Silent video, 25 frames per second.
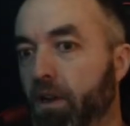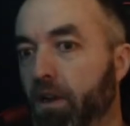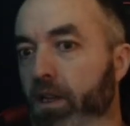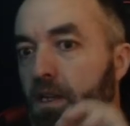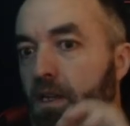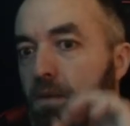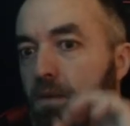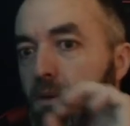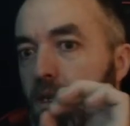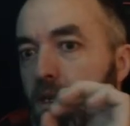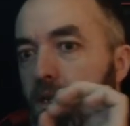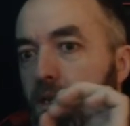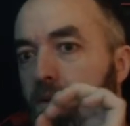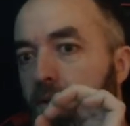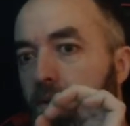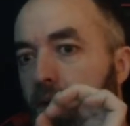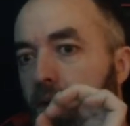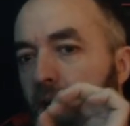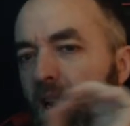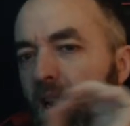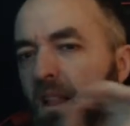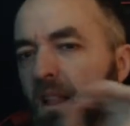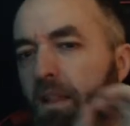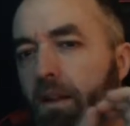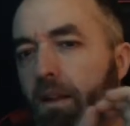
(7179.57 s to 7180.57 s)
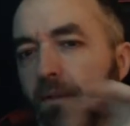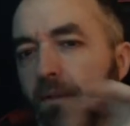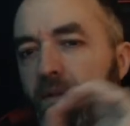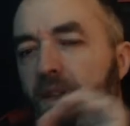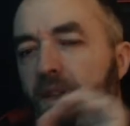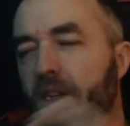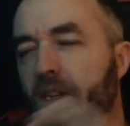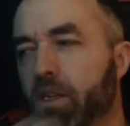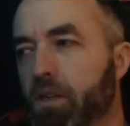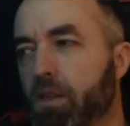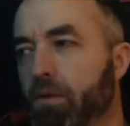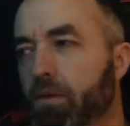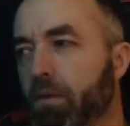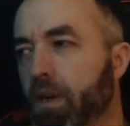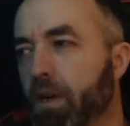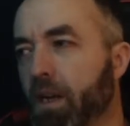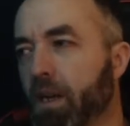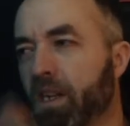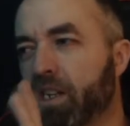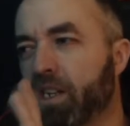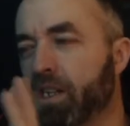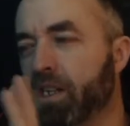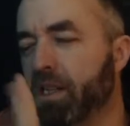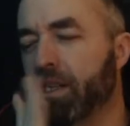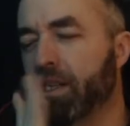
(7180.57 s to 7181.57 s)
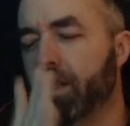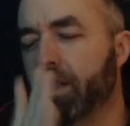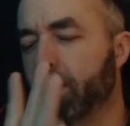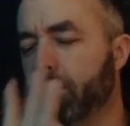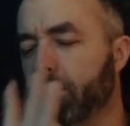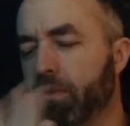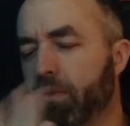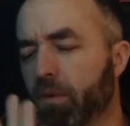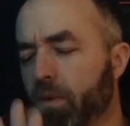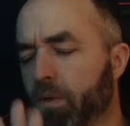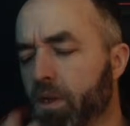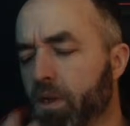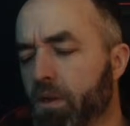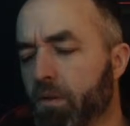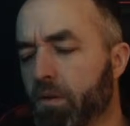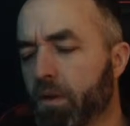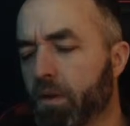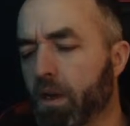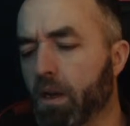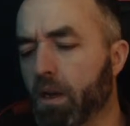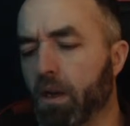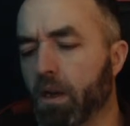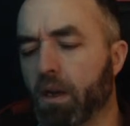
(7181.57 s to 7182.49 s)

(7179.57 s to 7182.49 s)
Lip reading: This wee story. I love this story. It's just a simple wee story.